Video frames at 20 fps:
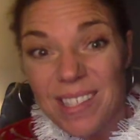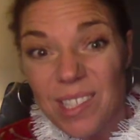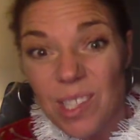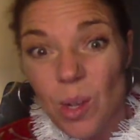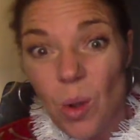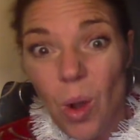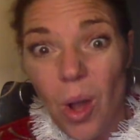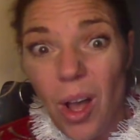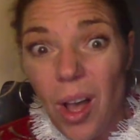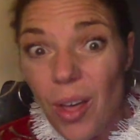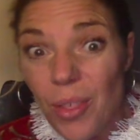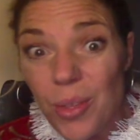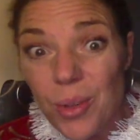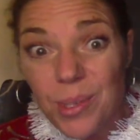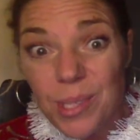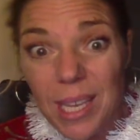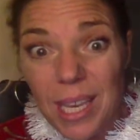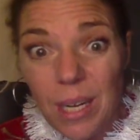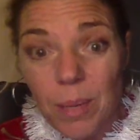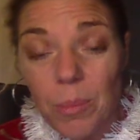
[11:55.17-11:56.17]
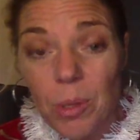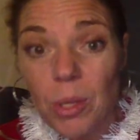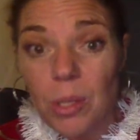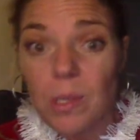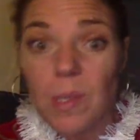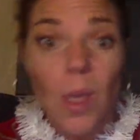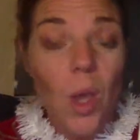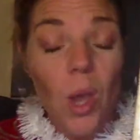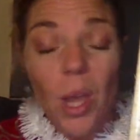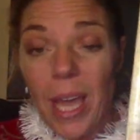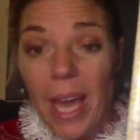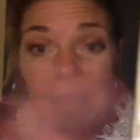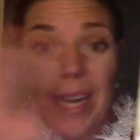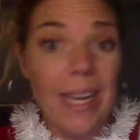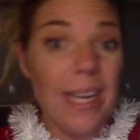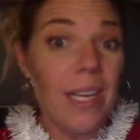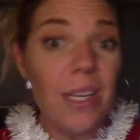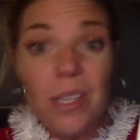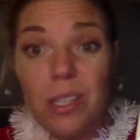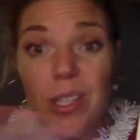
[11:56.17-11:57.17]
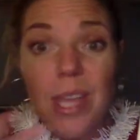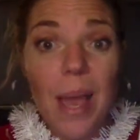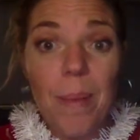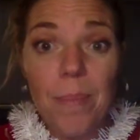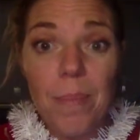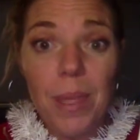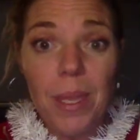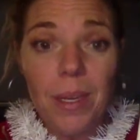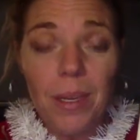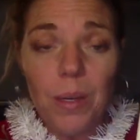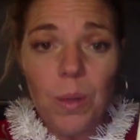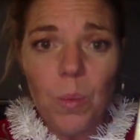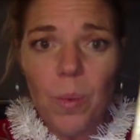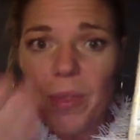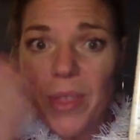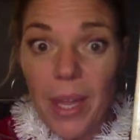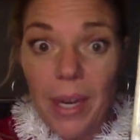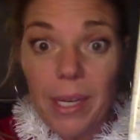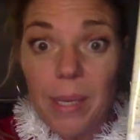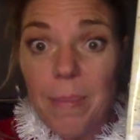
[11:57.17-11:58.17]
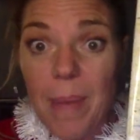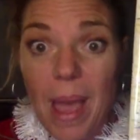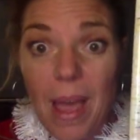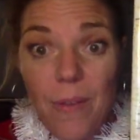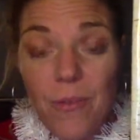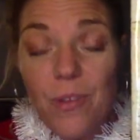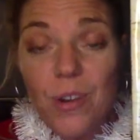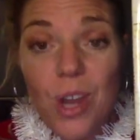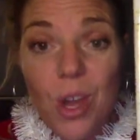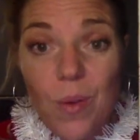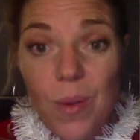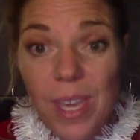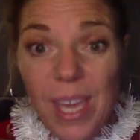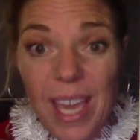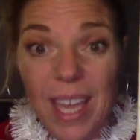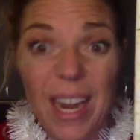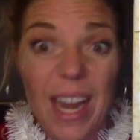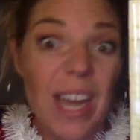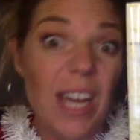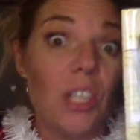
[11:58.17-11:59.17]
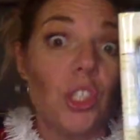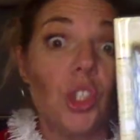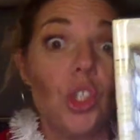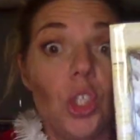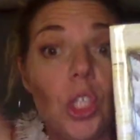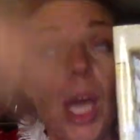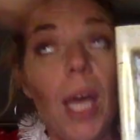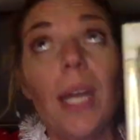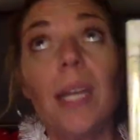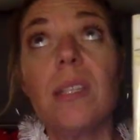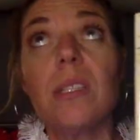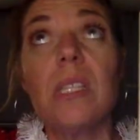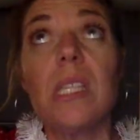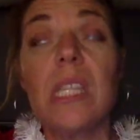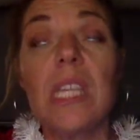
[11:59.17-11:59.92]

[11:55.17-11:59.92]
so all those animals got into that mitten without him ever knowing it. And it shot into